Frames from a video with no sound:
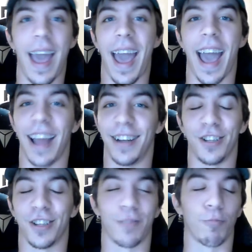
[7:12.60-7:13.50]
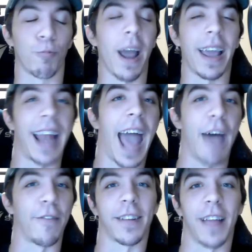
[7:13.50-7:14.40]
and just wrecking
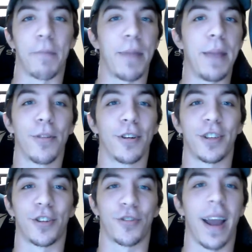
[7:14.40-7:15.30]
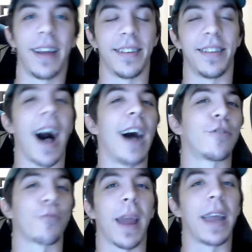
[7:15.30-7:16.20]
havoc. Like, people are just trying to
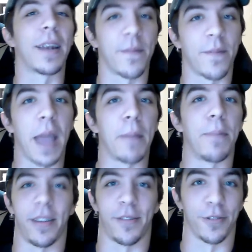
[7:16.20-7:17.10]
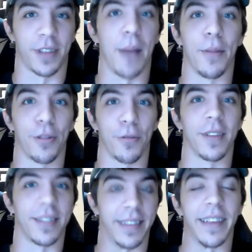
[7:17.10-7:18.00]
dodge random fang pistols coming through
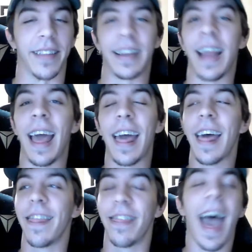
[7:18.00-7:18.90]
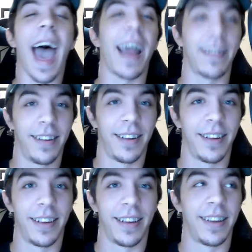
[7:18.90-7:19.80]
the ceiling. That
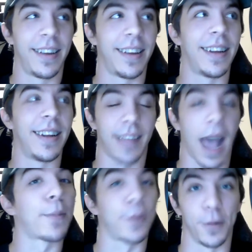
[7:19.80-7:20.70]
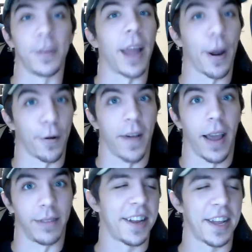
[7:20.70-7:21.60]
is absolutely
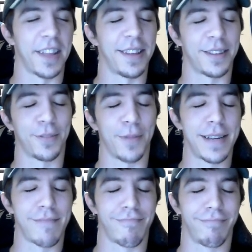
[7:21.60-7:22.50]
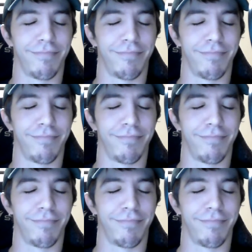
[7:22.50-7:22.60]
terrifying. And this is when